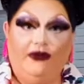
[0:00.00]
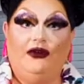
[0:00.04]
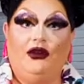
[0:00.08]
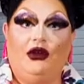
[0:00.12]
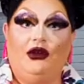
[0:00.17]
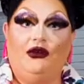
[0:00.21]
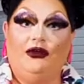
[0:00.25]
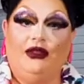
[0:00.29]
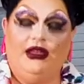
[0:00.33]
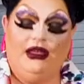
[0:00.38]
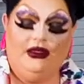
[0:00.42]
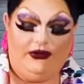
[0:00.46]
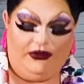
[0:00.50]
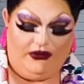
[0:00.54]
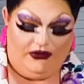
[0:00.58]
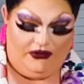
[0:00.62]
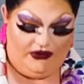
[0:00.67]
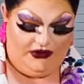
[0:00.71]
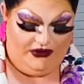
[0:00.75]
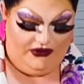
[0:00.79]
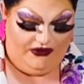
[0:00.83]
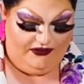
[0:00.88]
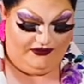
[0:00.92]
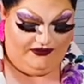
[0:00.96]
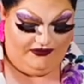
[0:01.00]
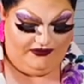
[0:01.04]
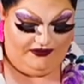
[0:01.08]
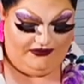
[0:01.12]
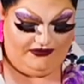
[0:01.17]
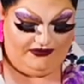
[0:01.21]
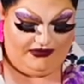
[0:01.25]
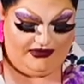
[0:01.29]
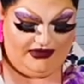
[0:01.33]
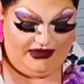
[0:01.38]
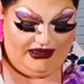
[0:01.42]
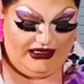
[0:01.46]
fold that through.
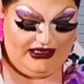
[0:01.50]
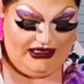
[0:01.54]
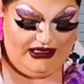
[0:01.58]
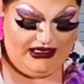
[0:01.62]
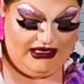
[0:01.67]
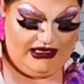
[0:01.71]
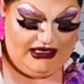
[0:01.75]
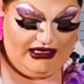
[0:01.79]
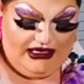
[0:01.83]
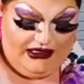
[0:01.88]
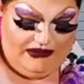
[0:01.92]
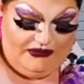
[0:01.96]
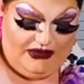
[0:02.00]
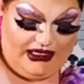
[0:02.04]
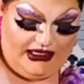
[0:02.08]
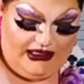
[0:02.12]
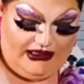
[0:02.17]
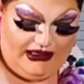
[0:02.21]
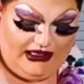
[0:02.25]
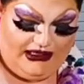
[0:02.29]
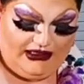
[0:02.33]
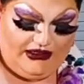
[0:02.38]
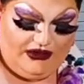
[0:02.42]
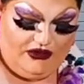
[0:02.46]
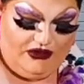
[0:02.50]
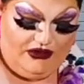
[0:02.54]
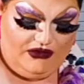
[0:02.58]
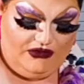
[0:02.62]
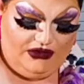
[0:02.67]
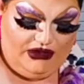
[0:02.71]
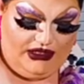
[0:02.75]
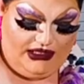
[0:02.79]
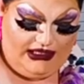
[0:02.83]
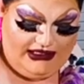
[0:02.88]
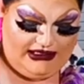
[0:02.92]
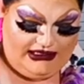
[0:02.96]
Make that
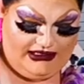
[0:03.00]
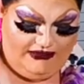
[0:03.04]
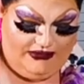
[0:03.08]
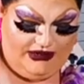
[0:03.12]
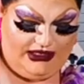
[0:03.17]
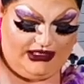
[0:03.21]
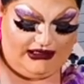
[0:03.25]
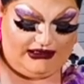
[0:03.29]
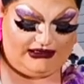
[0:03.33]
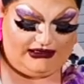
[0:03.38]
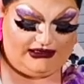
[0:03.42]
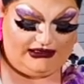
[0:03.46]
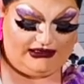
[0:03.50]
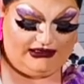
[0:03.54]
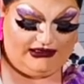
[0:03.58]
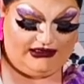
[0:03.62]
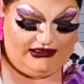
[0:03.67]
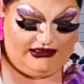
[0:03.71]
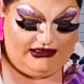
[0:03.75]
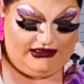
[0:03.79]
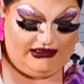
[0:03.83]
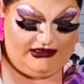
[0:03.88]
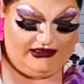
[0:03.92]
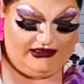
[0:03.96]
all nice and mixed.